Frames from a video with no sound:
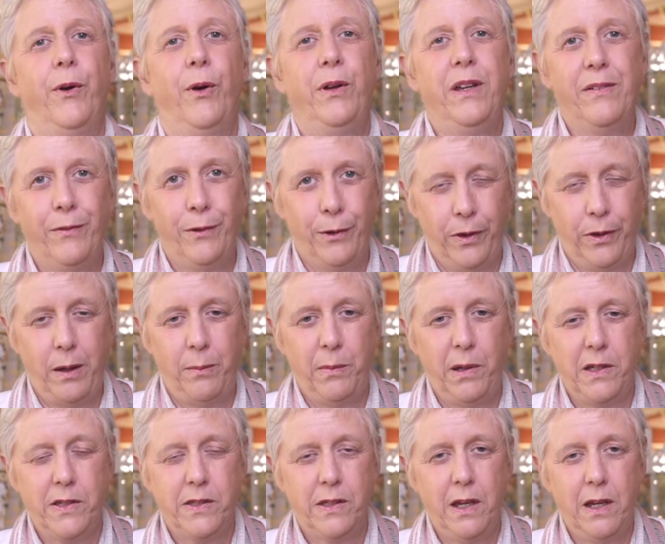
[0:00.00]
Even though they
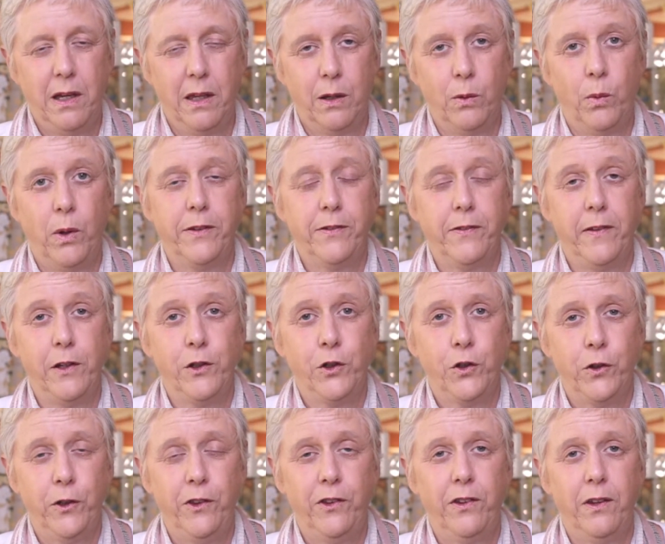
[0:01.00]
may say otherwise, and they
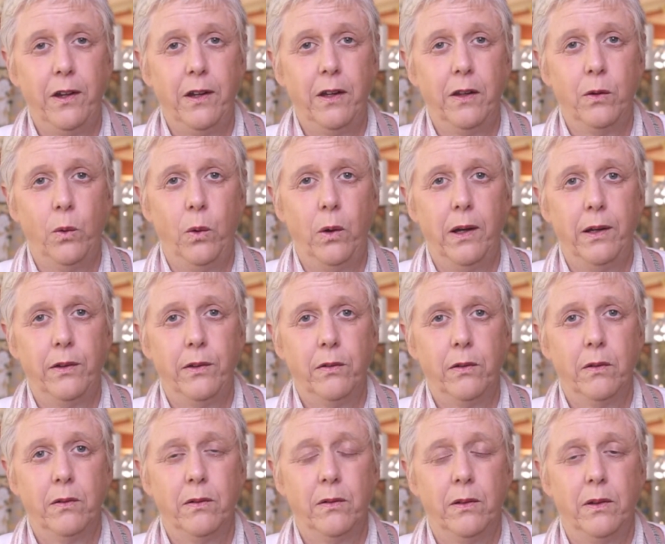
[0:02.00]
should say
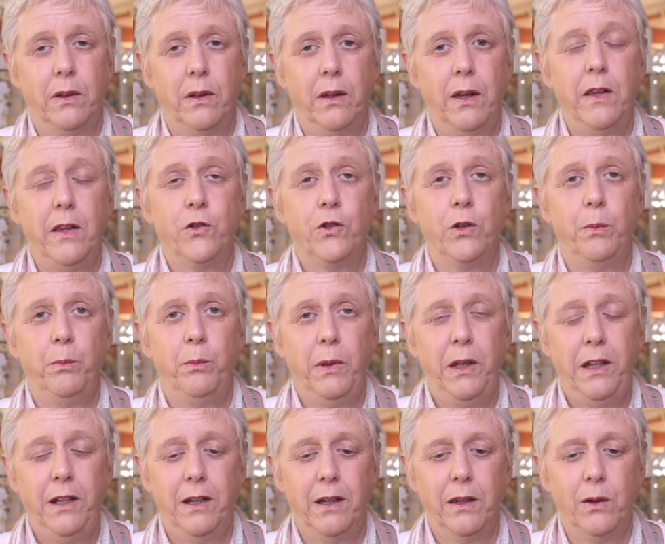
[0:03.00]
otherwise, and they should
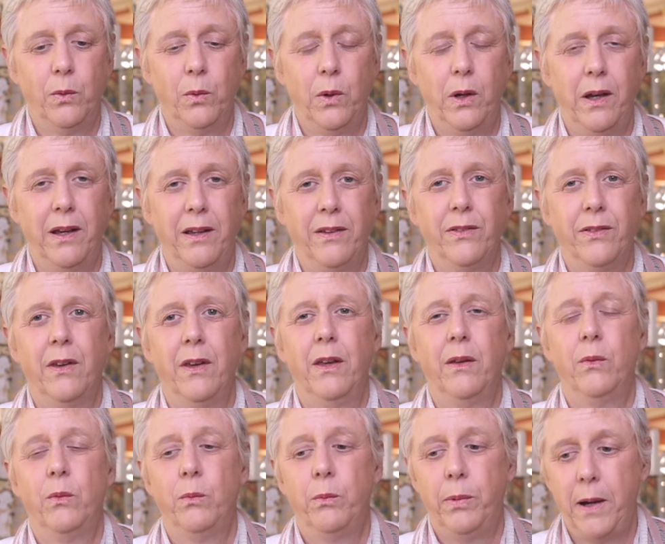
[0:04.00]
mean otherwise
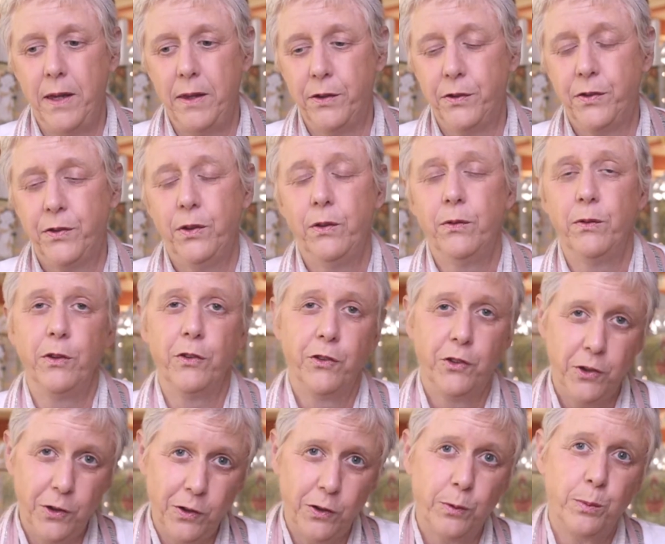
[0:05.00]
by the
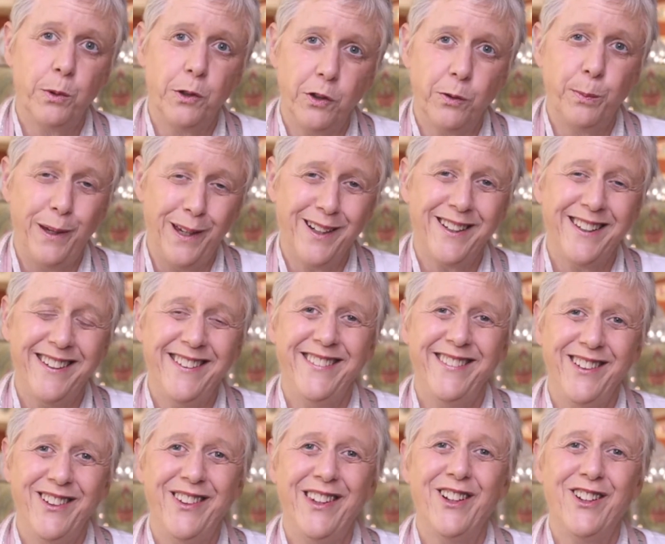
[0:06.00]
student's
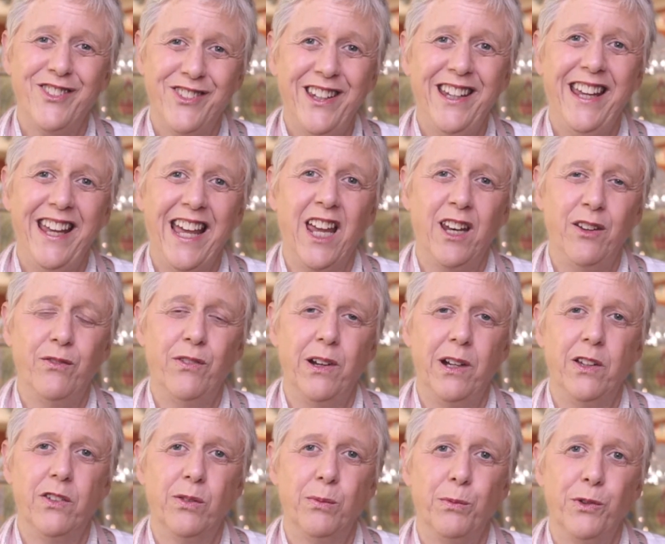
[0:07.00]
perspective. They're seeking out
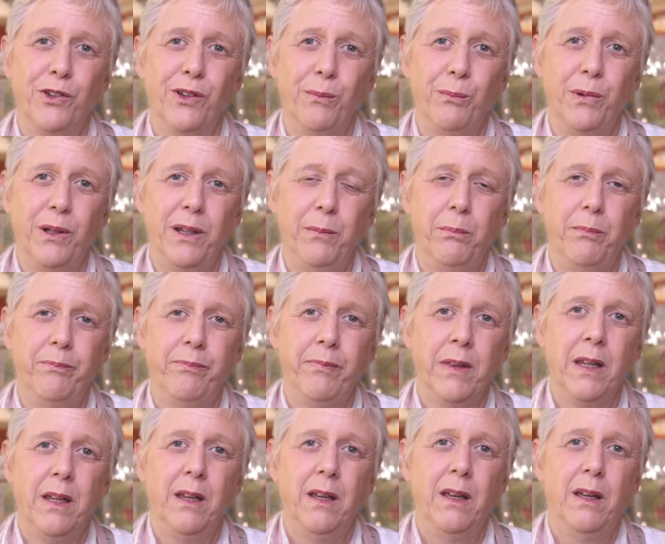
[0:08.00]
advice from somebody
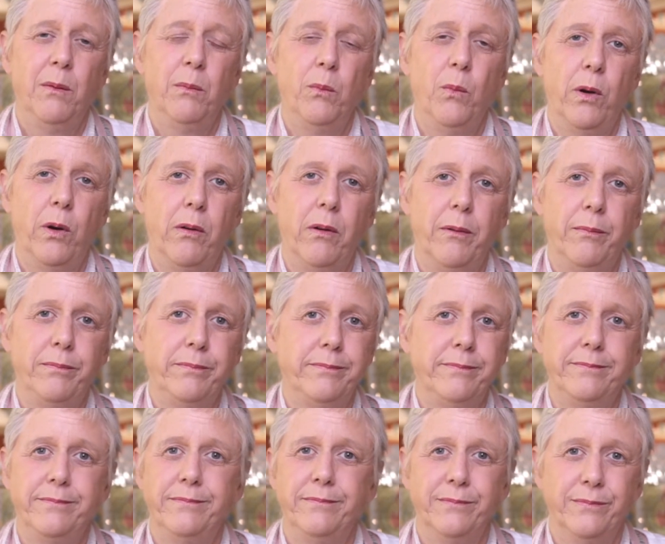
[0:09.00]
more
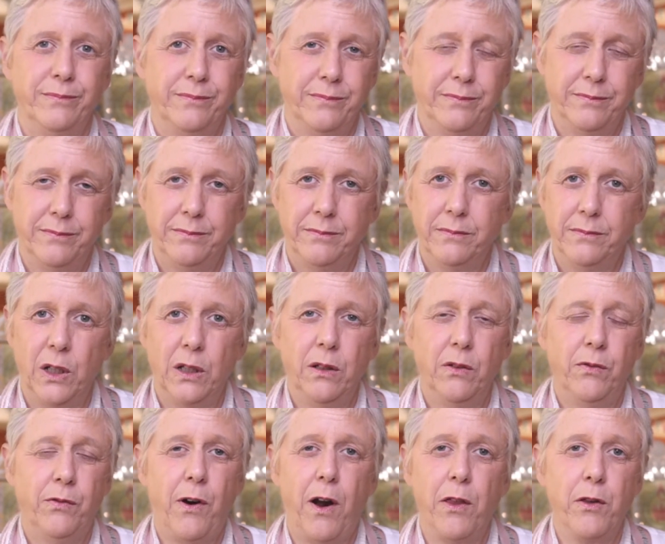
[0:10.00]

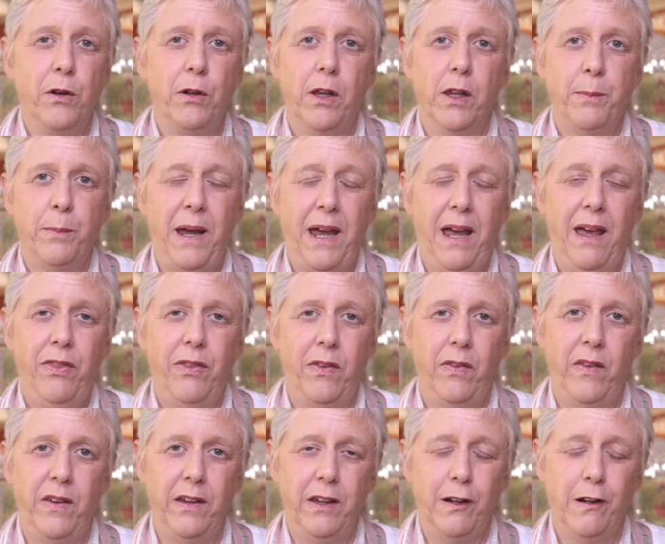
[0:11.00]
farther along the path
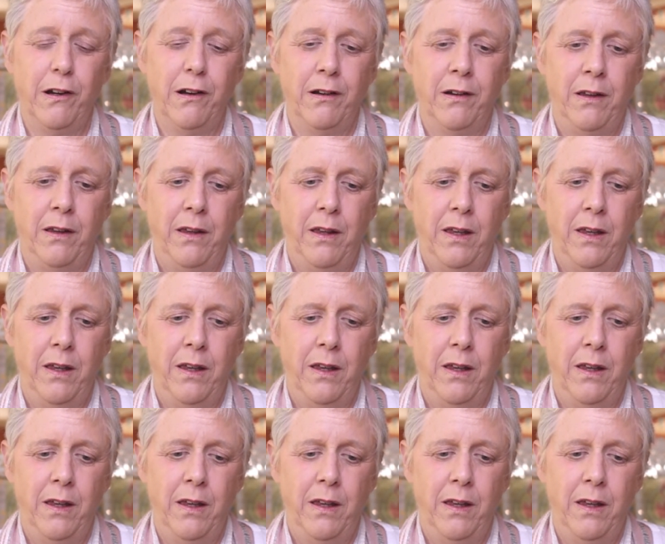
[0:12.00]
than they are.